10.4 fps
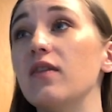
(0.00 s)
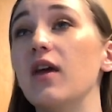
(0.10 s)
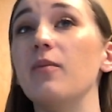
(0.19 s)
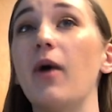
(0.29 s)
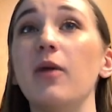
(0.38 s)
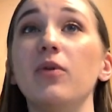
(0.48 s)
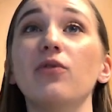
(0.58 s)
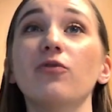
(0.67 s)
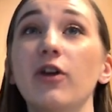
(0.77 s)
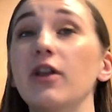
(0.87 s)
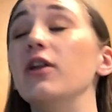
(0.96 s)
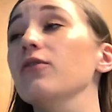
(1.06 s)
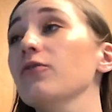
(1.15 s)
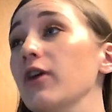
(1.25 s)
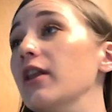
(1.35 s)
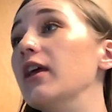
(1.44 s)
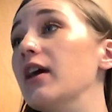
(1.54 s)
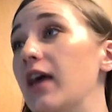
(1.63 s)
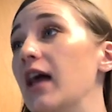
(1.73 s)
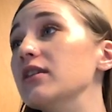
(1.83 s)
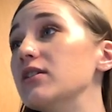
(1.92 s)
they might be really, really
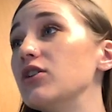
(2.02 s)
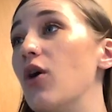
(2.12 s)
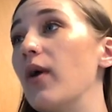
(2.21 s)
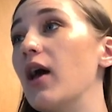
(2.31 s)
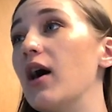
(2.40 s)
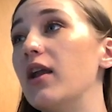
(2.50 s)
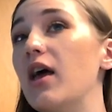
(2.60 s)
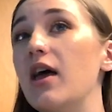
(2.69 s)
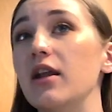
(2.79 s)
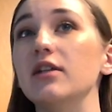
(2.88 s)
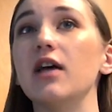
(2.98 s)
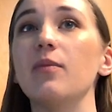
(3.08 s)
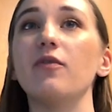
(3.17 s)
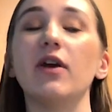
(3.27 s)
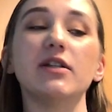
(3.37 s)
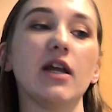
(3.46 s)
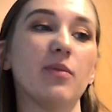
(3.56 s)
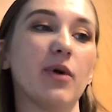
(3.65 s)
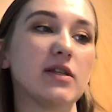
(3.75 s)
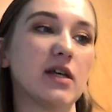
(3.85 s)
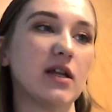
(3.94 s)
against going on any type of
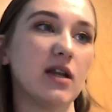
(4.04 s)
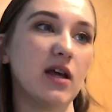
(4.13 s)
antidepressant.